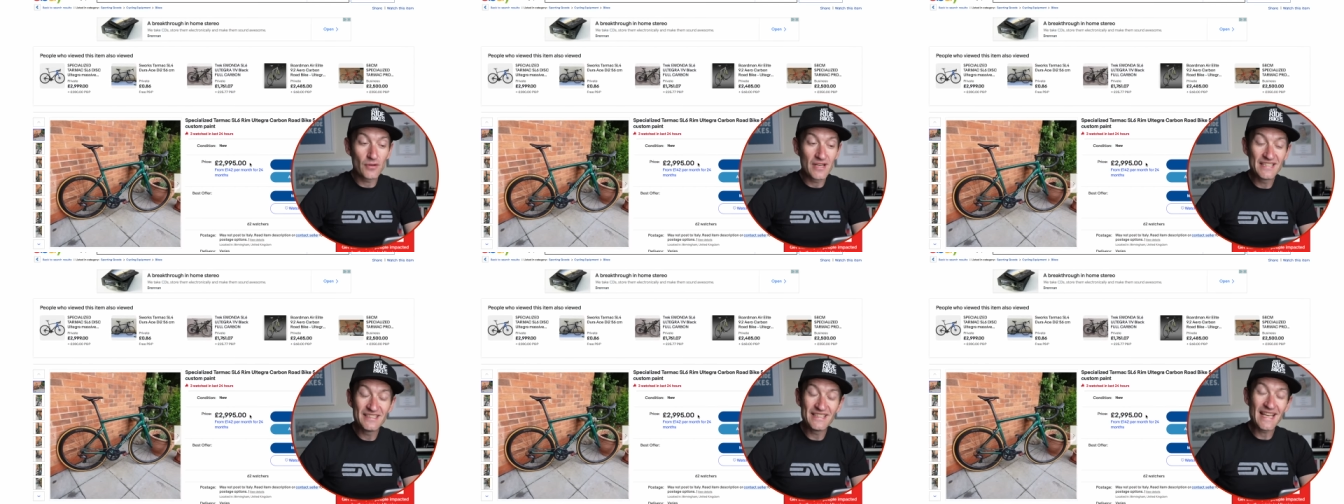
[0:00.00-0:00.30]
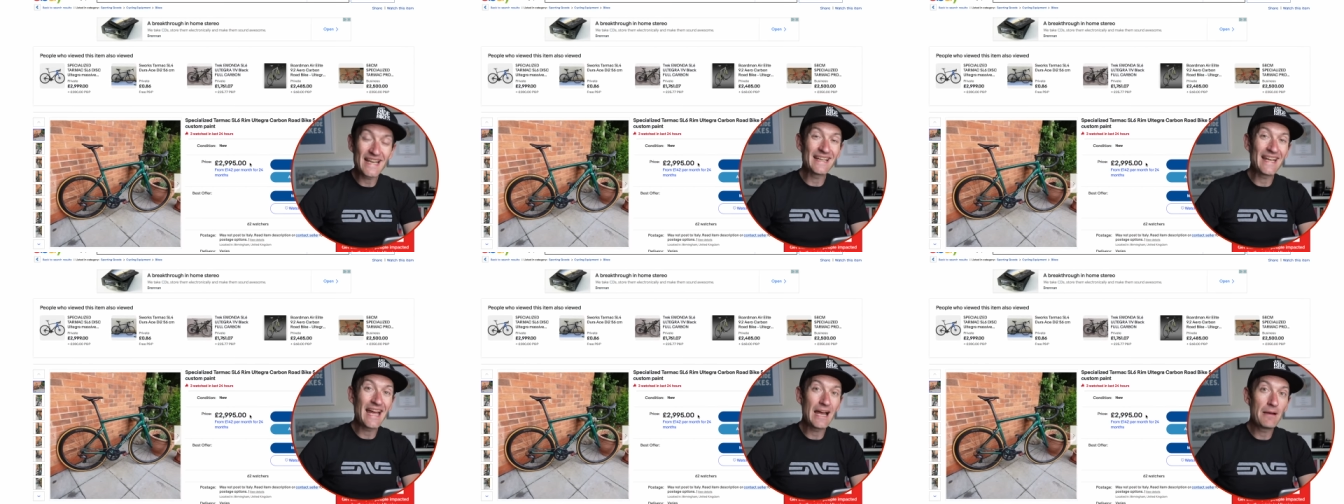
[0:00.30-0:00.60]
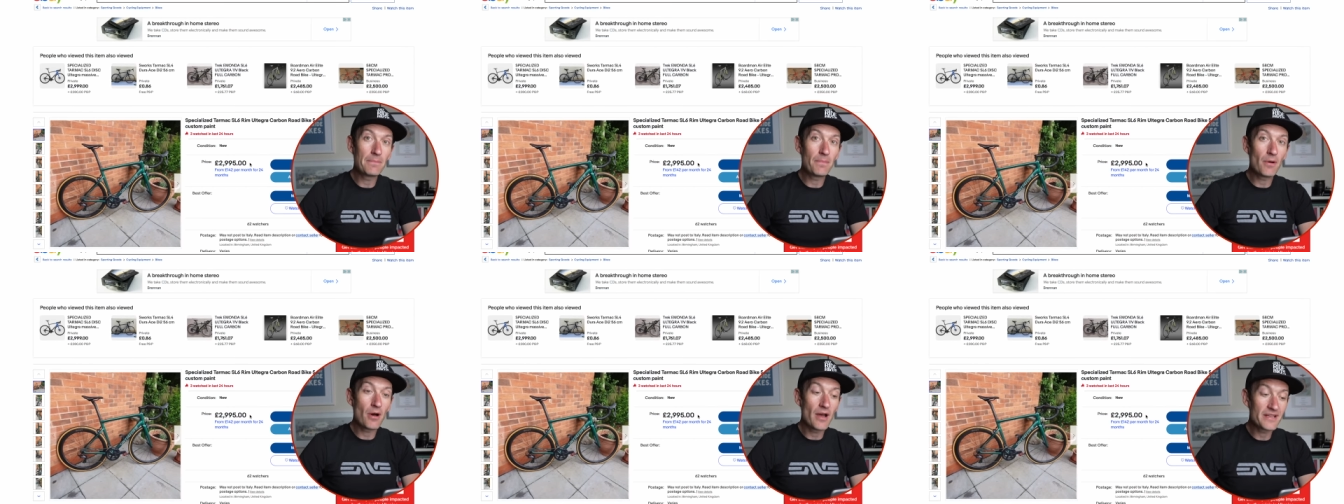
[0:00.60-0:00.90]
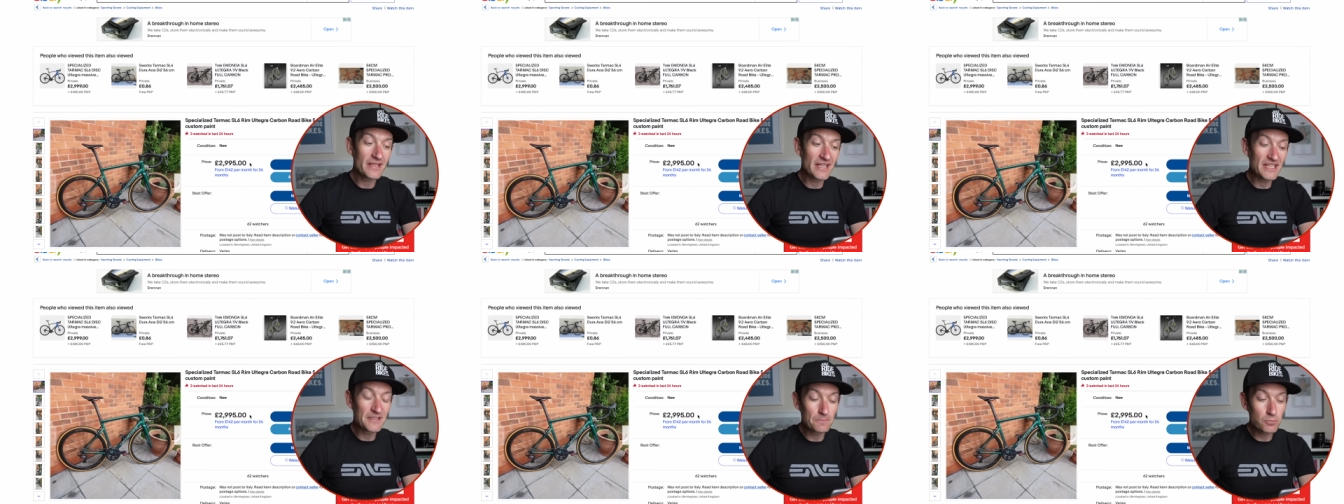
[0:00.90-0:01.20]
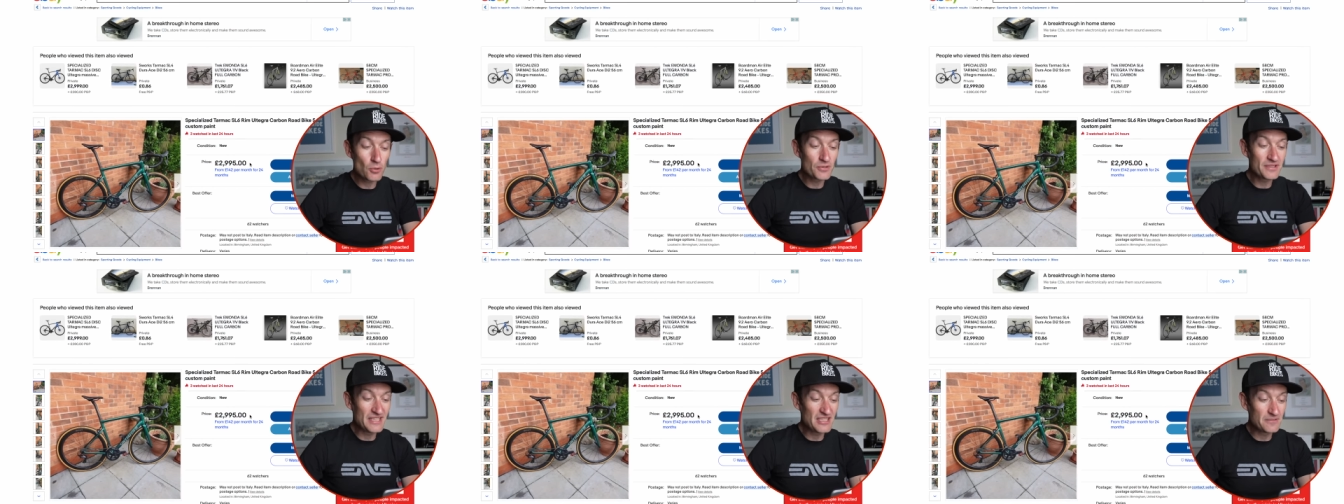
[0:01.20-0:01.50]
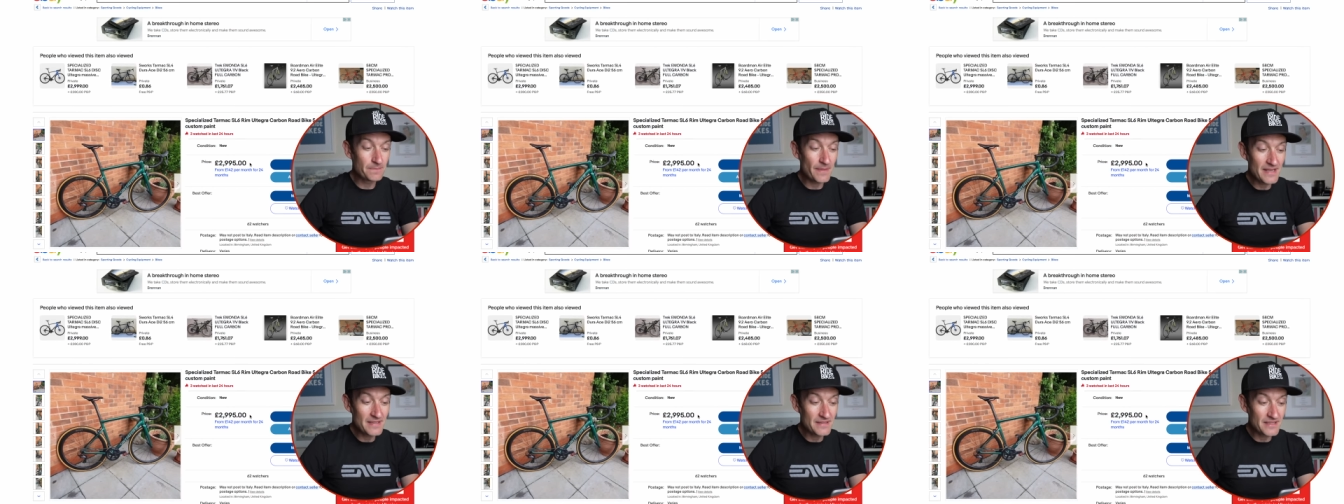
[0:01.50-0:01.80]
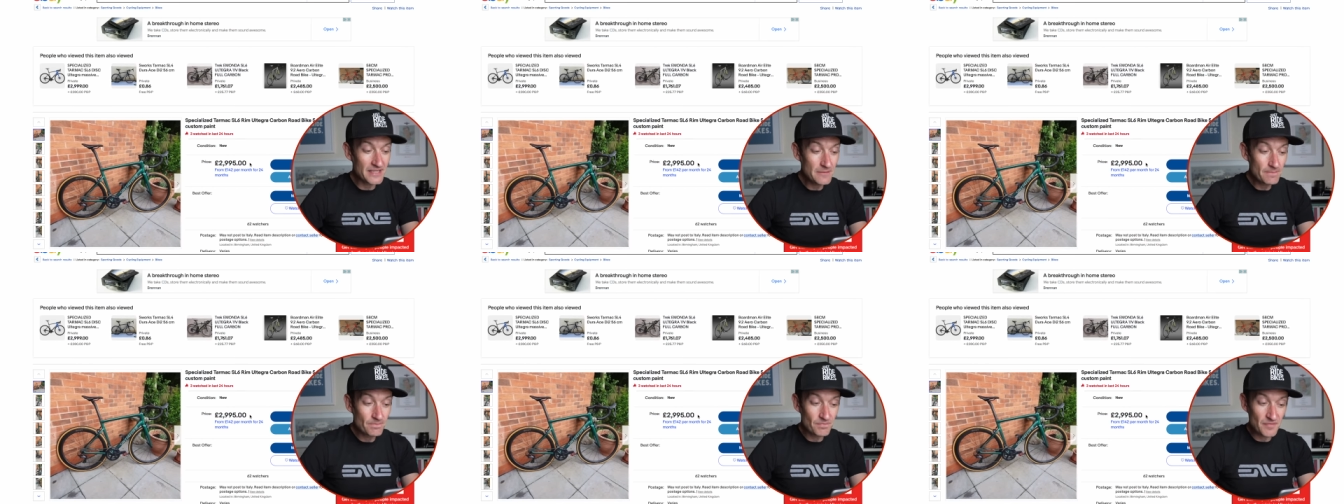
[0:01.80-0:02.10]
a second-hand bike is pretty
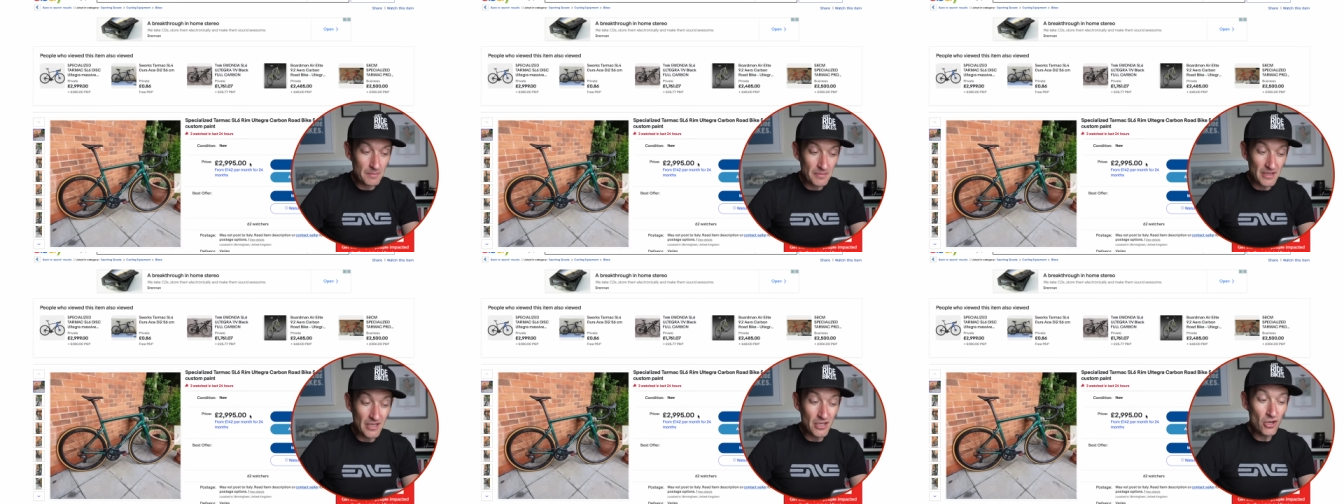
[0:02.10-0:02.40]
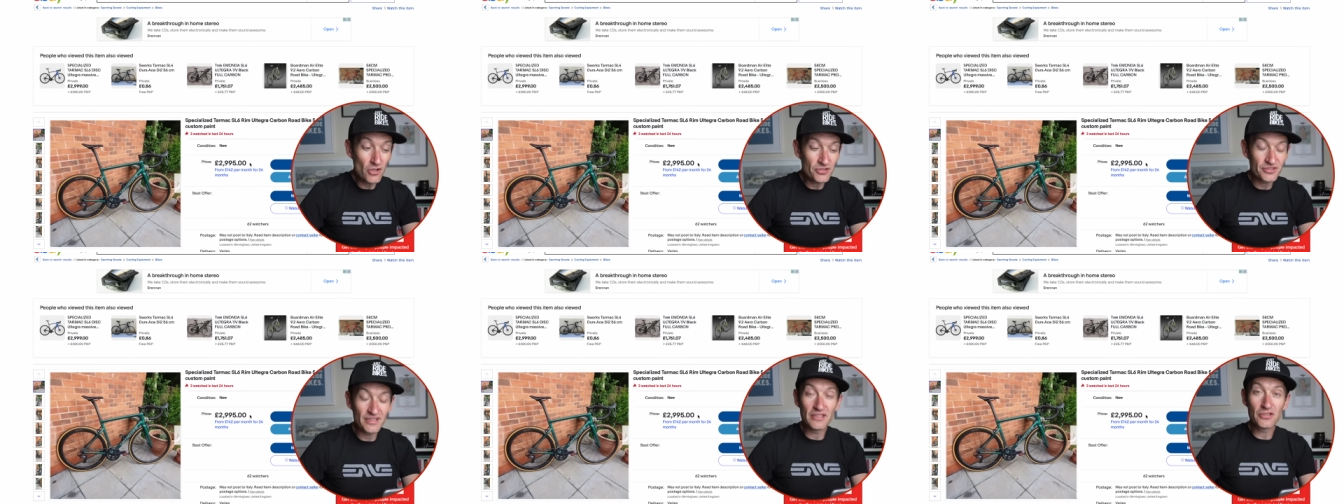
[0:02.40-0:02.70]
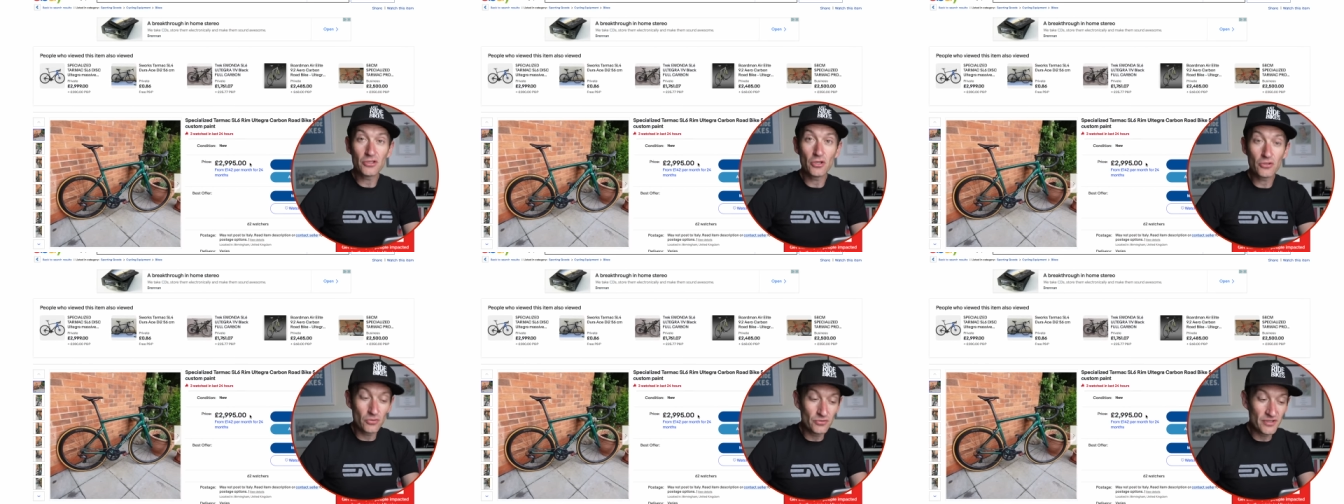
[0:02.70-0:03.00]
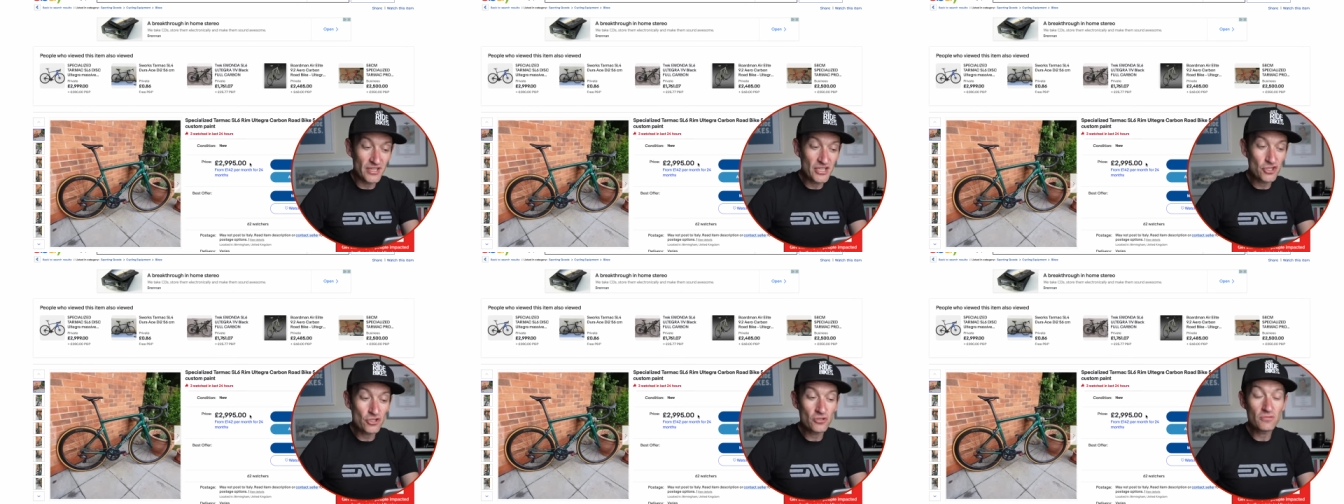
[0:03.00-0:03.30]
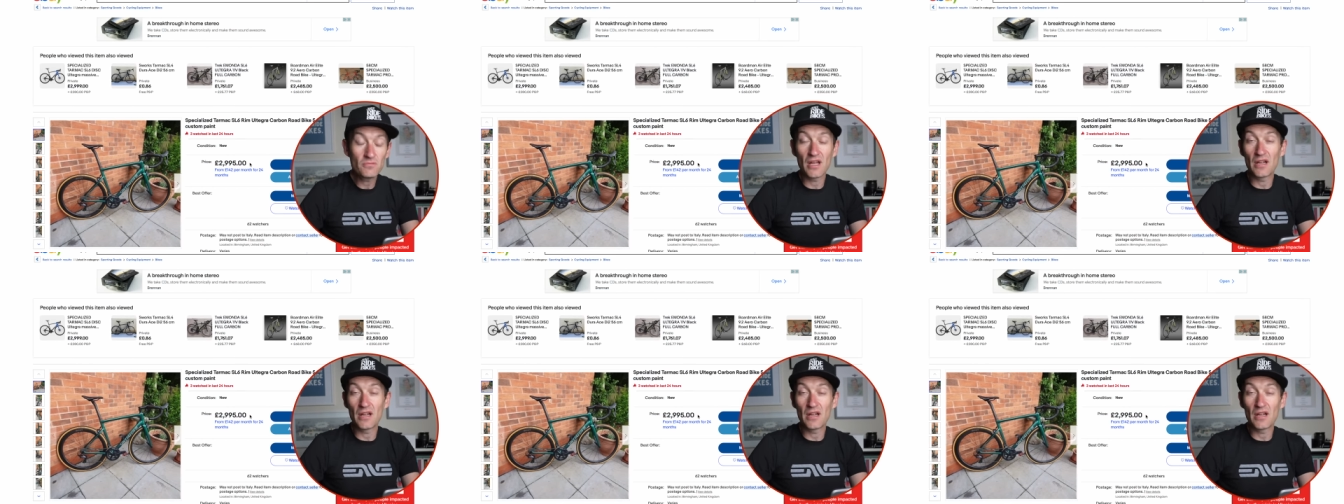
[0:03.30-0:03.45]
spendy, but it looks in good condition.